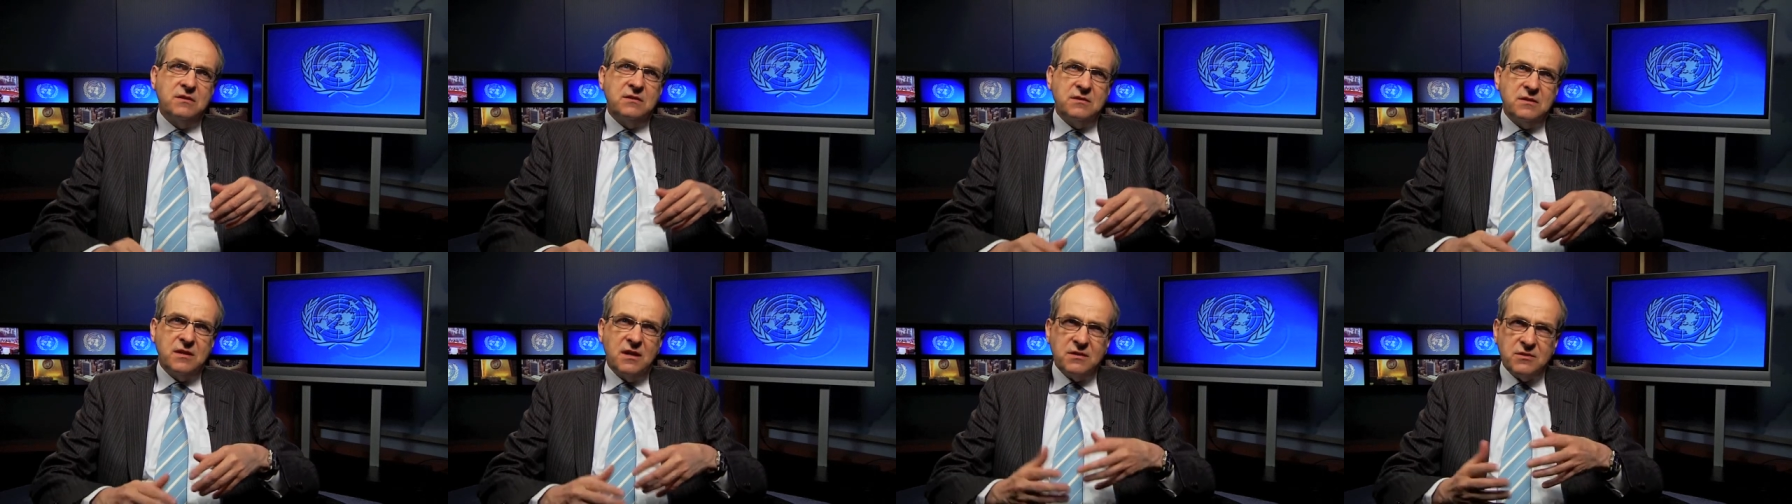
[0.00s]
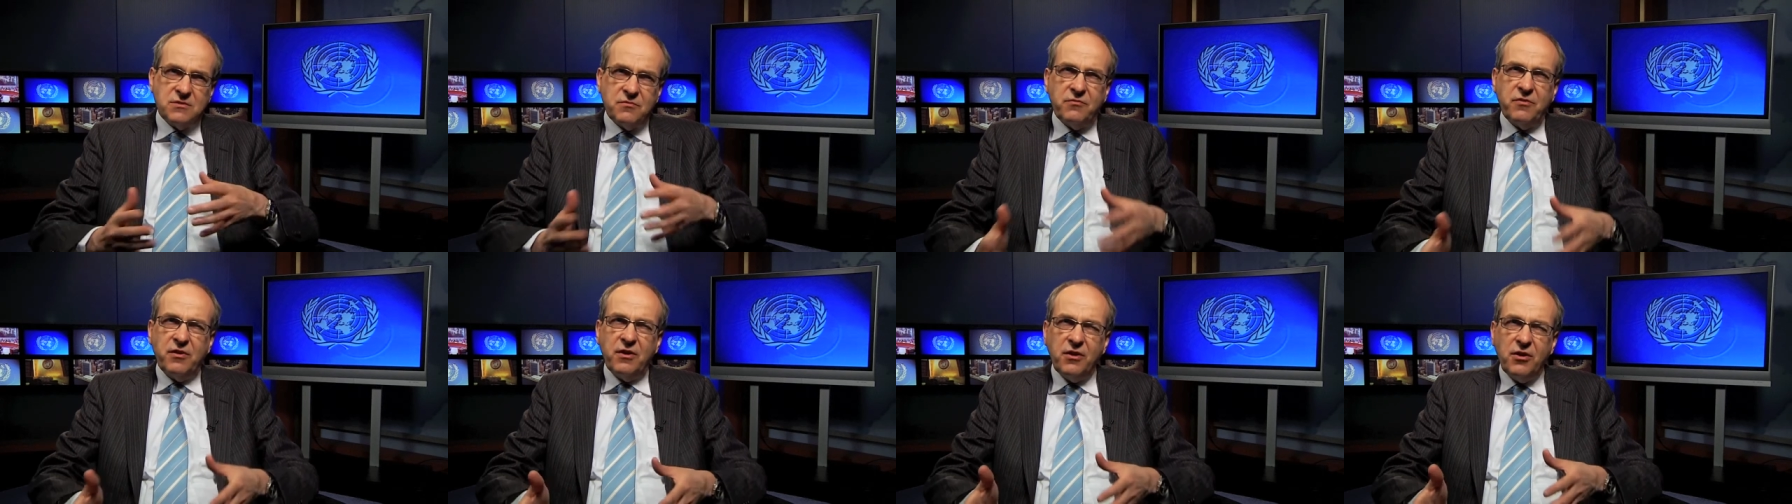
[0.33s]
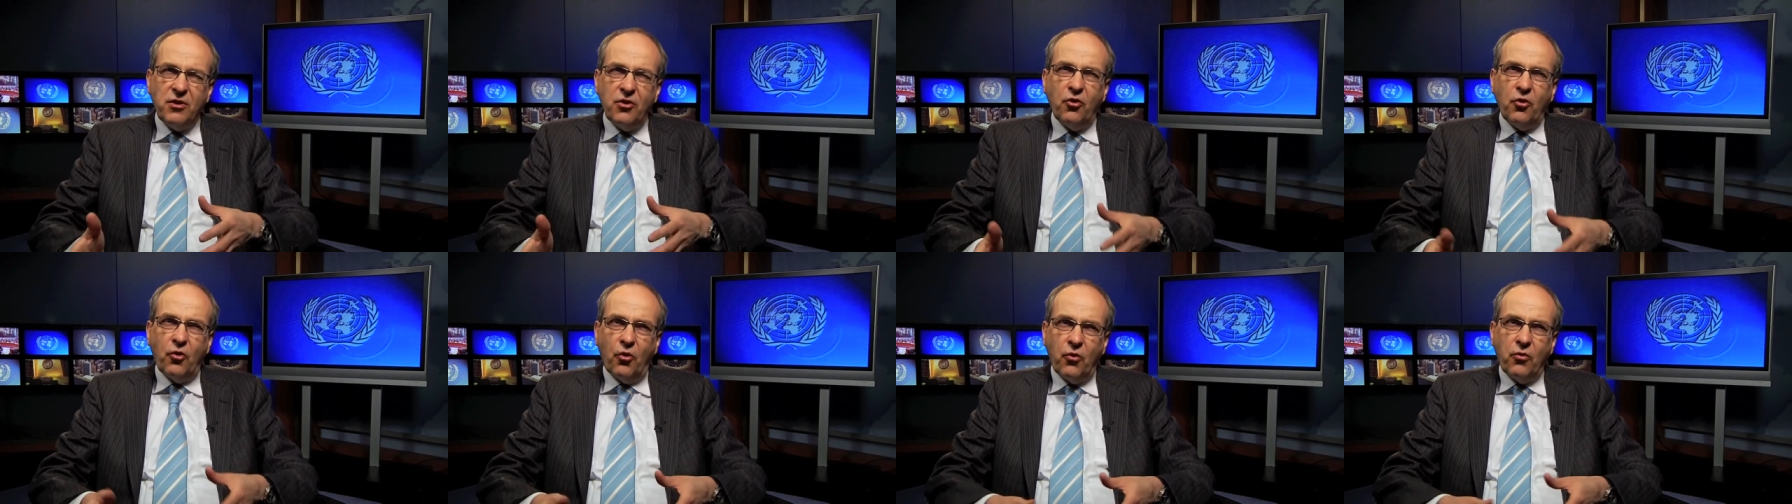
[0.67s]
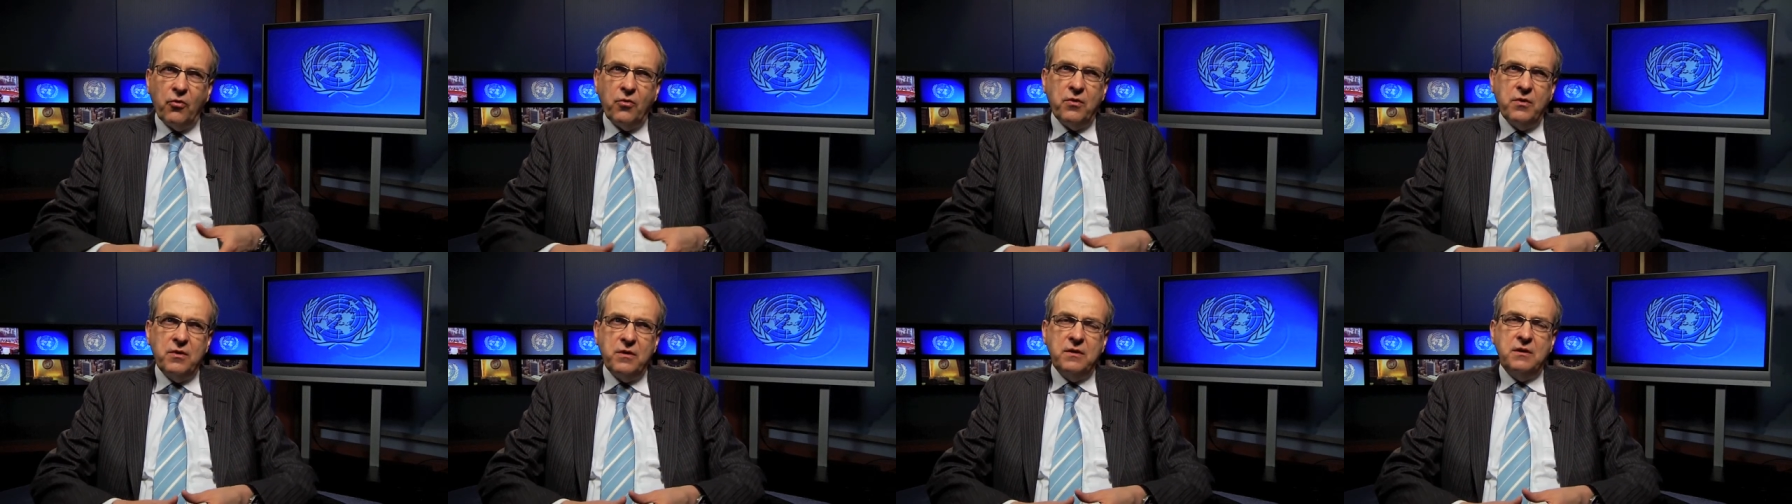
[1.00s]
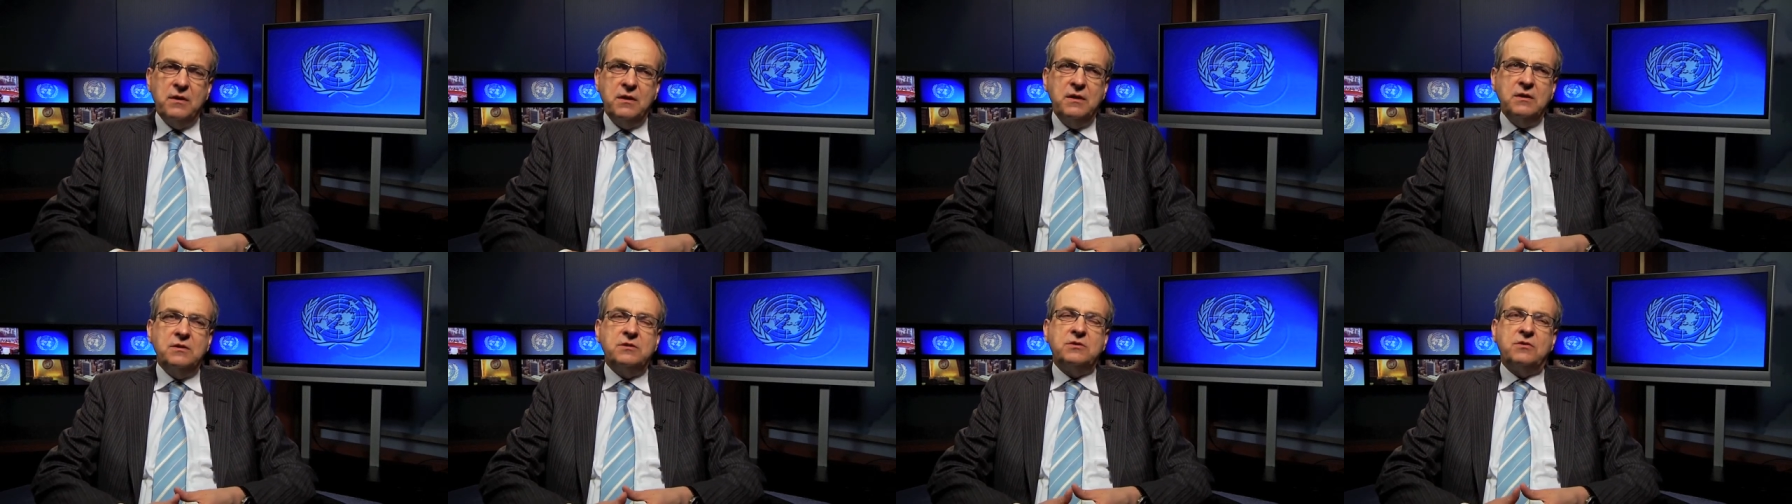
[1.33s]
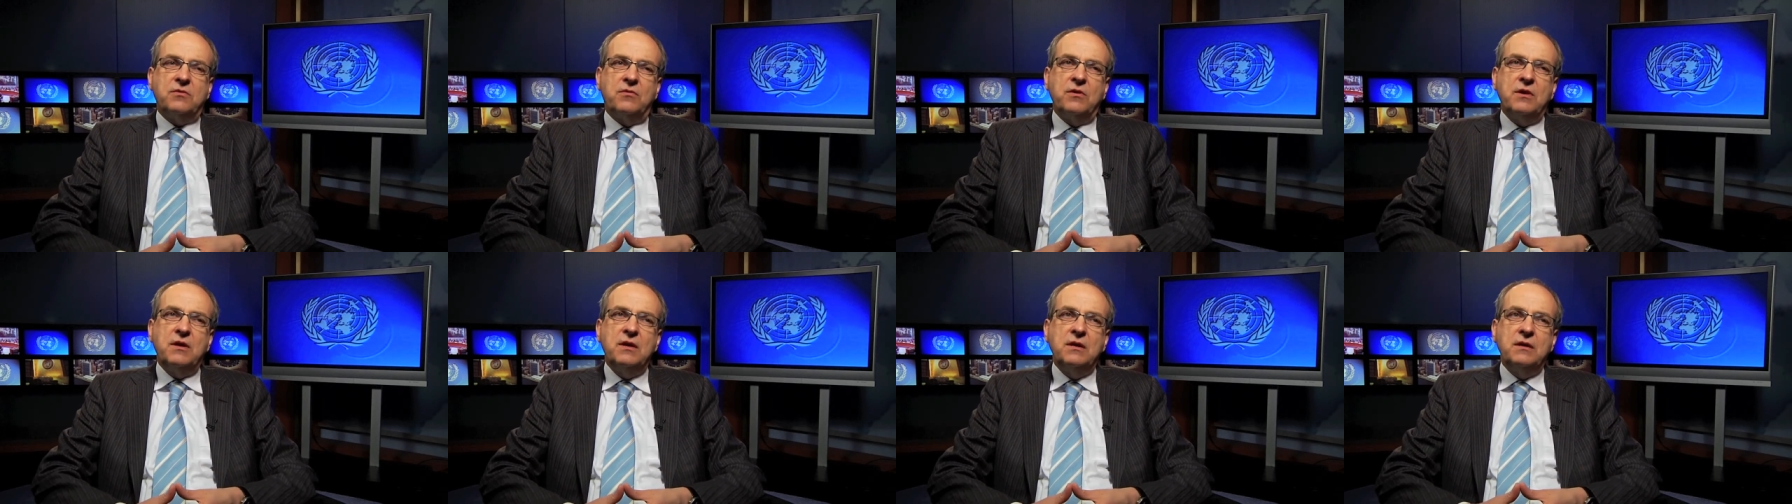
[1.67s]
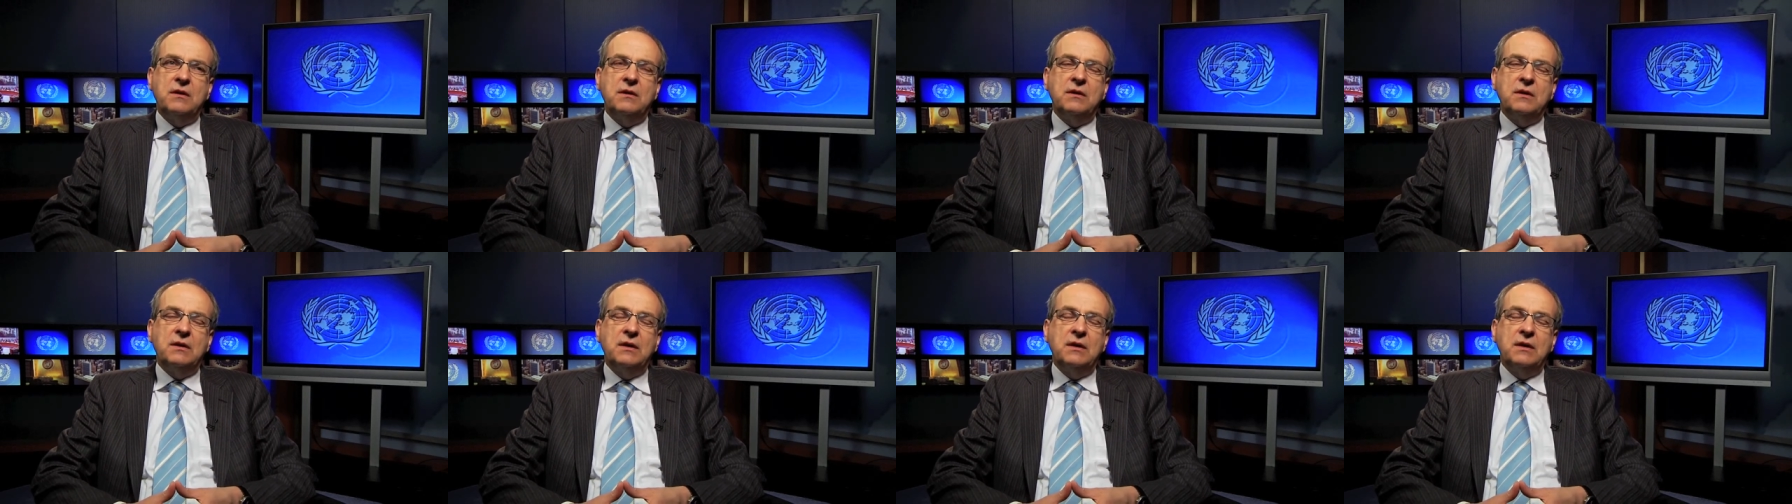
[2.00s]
It has a very long history.